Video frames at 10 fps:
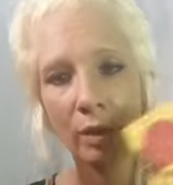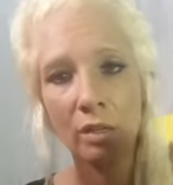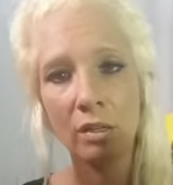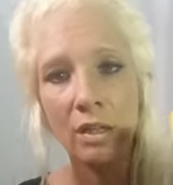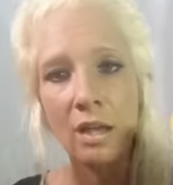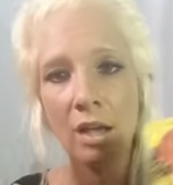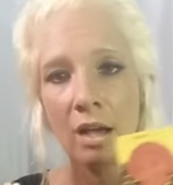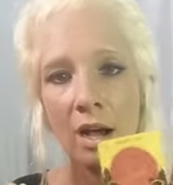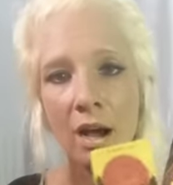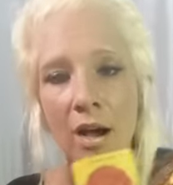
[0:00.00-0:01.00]
will
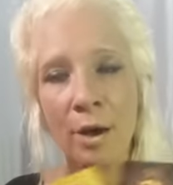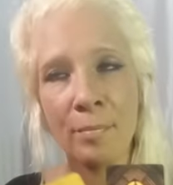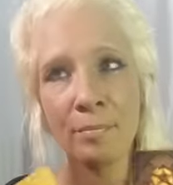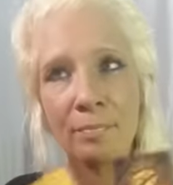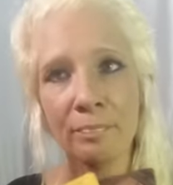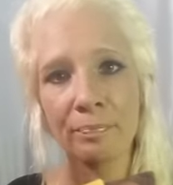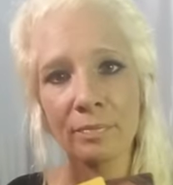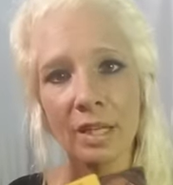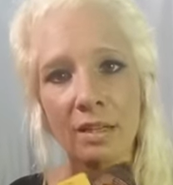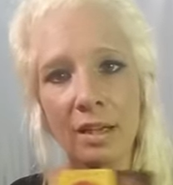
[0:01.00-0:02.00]
um,
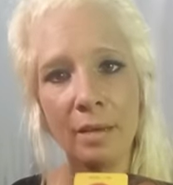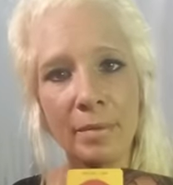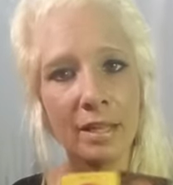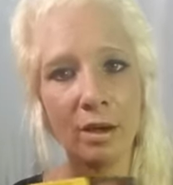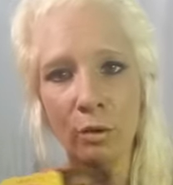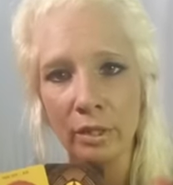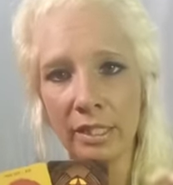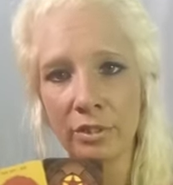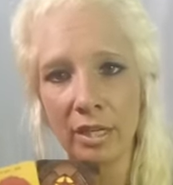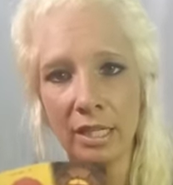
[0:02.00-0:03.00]
be that
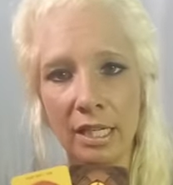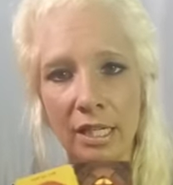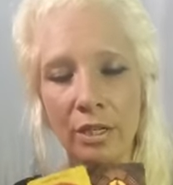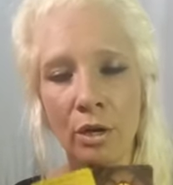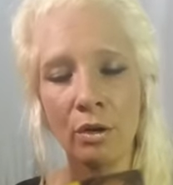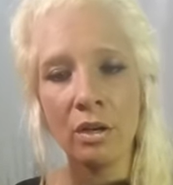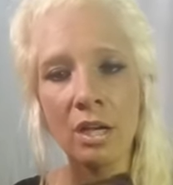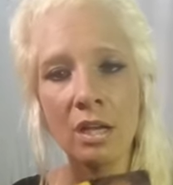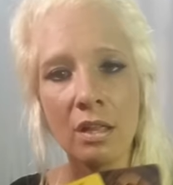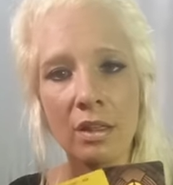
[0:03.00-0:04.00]
holy trinity, you know.
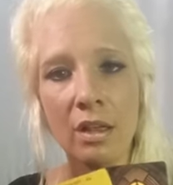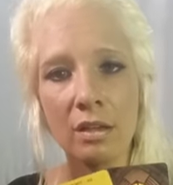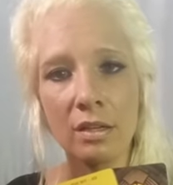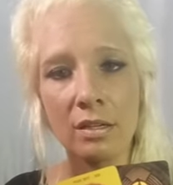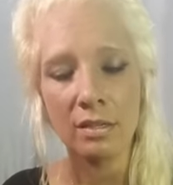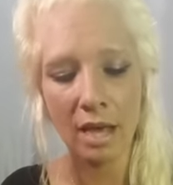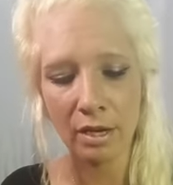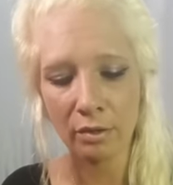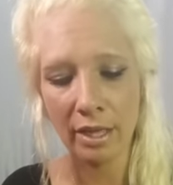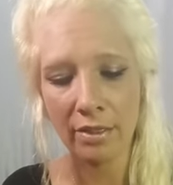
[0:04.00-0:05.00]

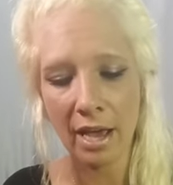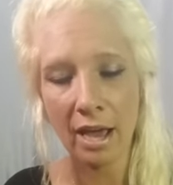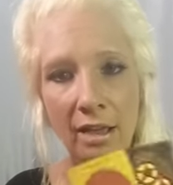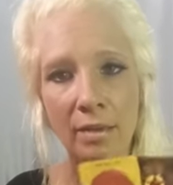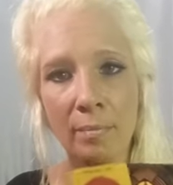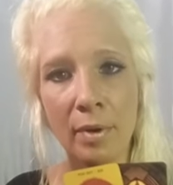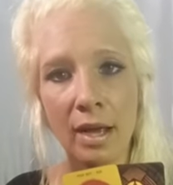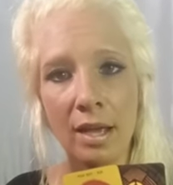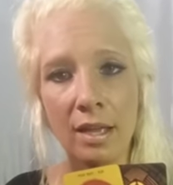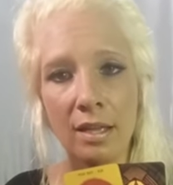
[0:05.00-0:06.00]
Not only that,
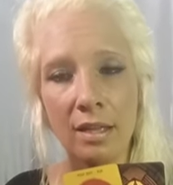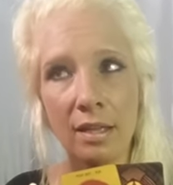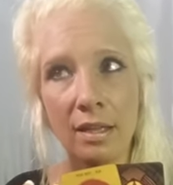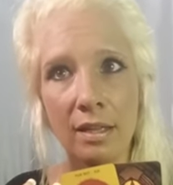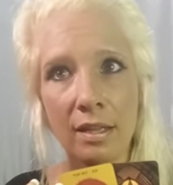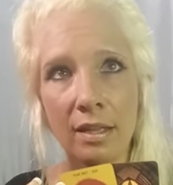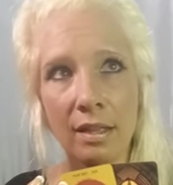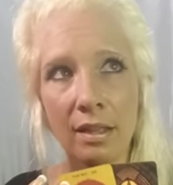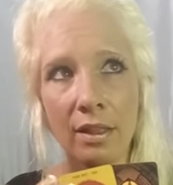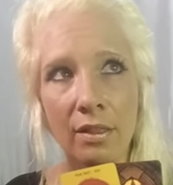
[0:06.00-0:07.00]
but
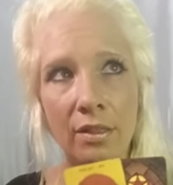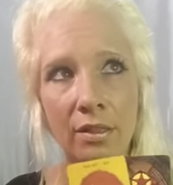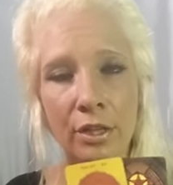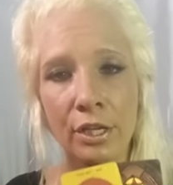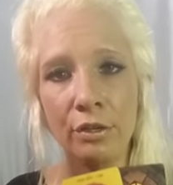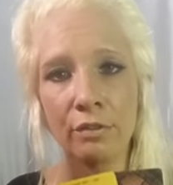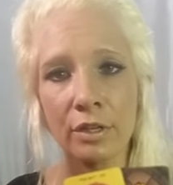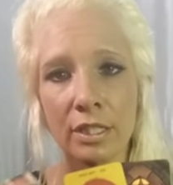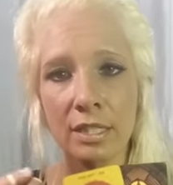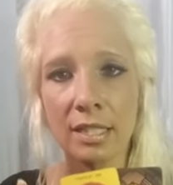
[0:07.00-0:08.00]
the
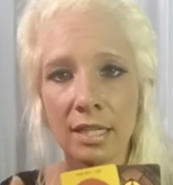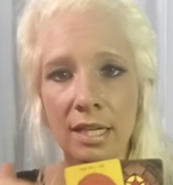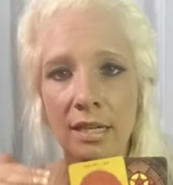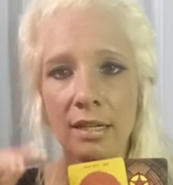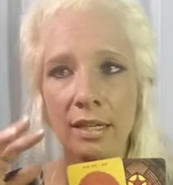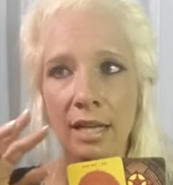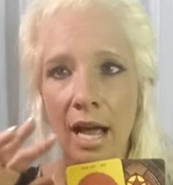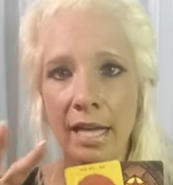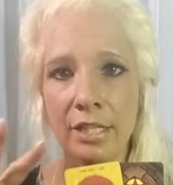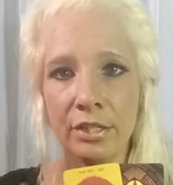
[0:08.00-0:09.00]
universe is going to
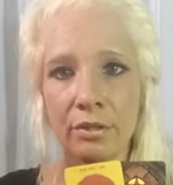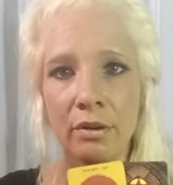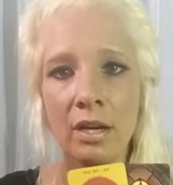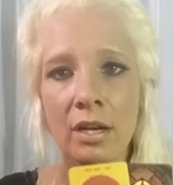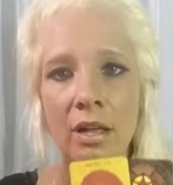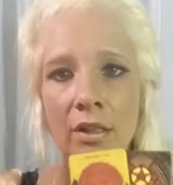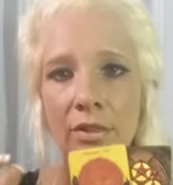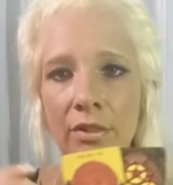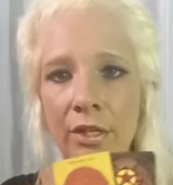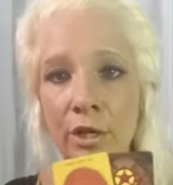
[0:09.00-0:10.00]
guide you.
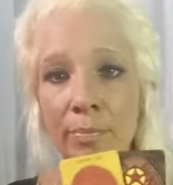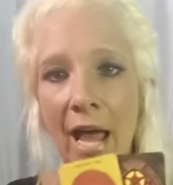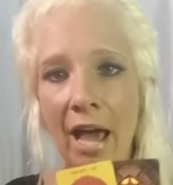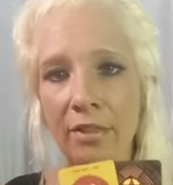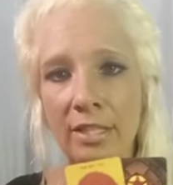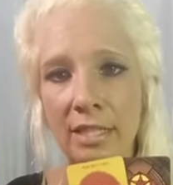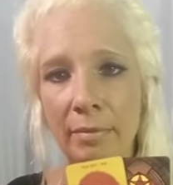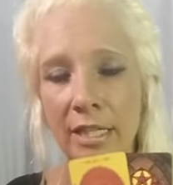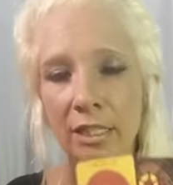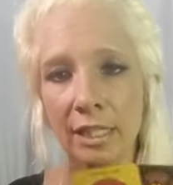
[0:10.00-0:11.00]
Your path is
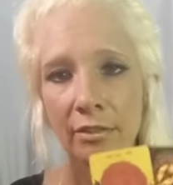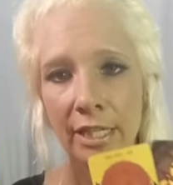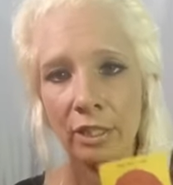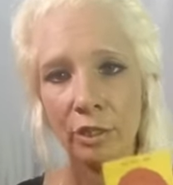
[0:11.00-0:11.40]
going to be clearly